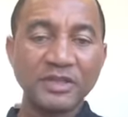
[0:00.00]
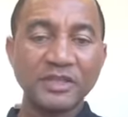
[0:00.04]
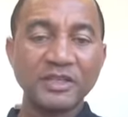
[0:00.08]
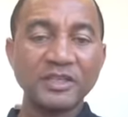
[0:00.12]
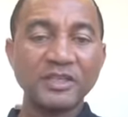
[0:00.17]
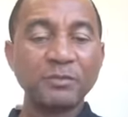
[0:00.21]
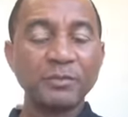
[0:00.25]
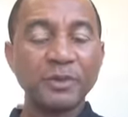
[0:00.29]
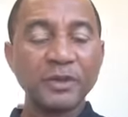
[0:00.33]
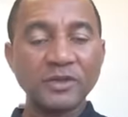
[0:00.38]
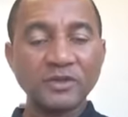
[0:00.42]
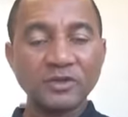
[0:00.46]
and it
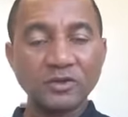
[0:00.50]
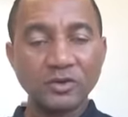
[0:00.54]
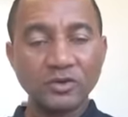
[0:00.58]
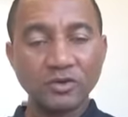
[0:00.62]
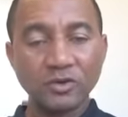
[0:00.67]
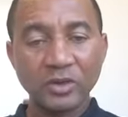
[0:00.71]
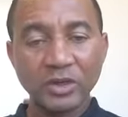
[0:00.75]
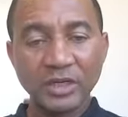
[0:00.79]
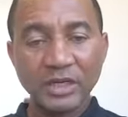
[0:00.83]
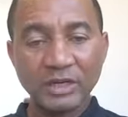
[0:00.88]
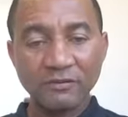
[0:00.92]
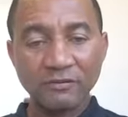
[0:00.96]
depends on
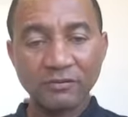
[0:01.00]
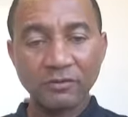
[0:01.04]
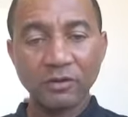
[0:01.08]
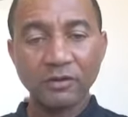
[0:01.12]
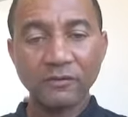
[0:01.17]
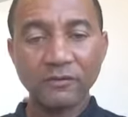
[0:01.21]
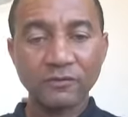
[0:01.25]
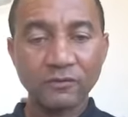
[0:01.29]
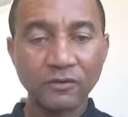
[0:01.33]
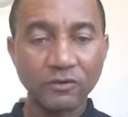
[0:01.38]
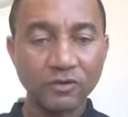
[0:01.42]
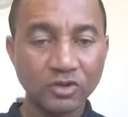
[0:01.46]
your level
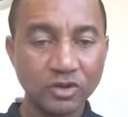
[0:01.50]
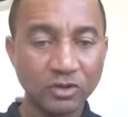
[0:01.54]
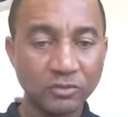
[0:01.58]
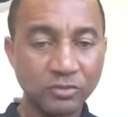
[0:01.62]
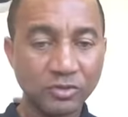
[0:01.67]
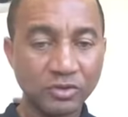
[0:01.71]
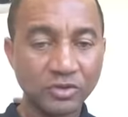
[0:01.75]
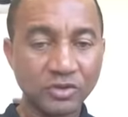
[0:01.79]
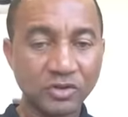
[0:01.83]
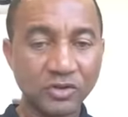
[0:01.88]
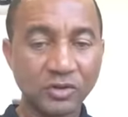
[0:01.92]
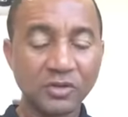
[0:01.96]
of
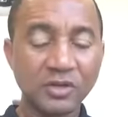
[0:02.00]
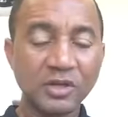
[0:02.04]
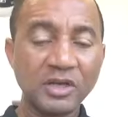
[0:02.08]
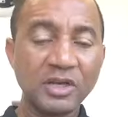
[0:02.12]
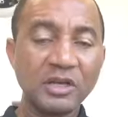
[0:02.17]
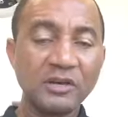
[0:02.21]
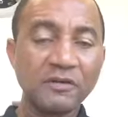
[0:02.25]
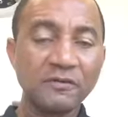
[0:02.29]
contribution